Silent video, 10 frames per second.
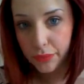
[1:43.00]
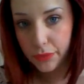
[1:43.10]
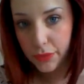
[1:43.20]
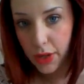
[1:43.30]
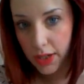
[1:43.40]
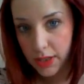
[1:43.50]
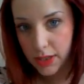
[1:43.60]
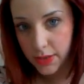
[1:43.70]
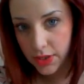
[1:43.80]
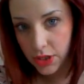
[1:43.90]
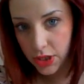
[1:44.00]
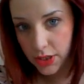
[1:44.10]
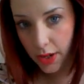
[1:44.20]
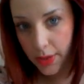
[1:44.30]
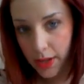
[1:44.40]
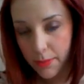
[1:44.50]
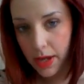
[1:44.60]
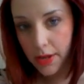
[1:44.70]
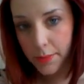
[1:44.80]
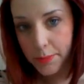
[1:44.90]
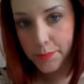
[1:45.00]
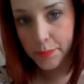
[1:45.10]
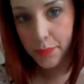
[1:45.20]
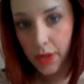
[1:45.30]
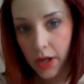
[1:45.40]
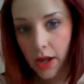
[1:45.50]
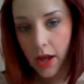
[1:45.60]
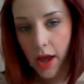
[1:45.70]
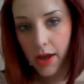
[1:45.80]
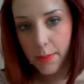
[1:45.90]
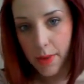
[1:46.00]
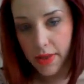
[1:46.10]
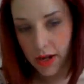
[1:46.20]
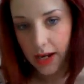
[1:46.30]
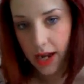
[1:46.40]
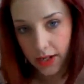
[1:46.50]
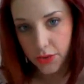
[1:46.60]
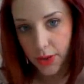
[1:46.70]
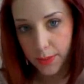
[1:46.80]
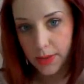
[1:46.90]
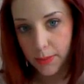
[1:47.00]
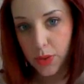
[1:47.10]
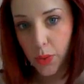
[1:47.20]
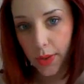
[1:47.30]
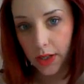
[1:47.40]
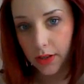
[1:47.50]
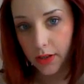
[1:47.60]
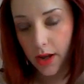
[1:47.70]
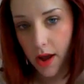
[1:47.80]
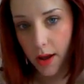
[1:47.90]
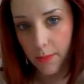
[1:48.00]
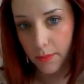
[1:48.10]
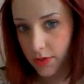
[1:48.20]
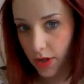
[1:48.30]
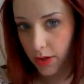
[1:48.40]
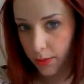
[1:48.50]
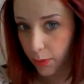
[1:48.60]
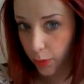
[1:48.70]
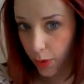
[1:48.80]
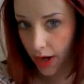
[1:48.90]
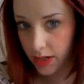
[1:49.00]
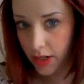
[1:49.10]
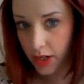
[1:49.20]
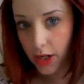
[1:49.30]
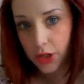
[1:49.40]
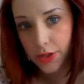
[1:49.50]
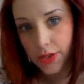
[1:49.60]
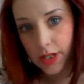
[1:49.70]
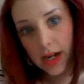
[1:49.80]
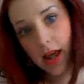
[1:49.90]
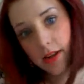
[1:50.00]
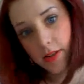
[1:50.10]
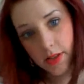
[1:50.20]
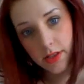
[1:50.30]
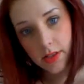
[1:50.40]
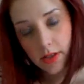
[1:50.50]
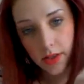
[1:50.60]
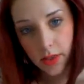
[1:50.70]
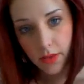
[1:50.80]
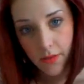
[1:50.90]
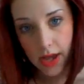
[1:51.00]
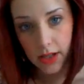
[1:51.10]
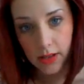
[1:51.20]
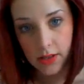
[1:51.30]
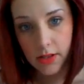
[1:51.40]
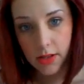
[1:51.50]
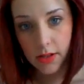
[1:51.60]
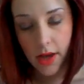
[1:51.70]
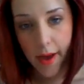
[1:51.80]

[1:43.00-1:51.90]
9 syringes going in me. And then I had drips in between, sodium chloride, just to cleanse the veins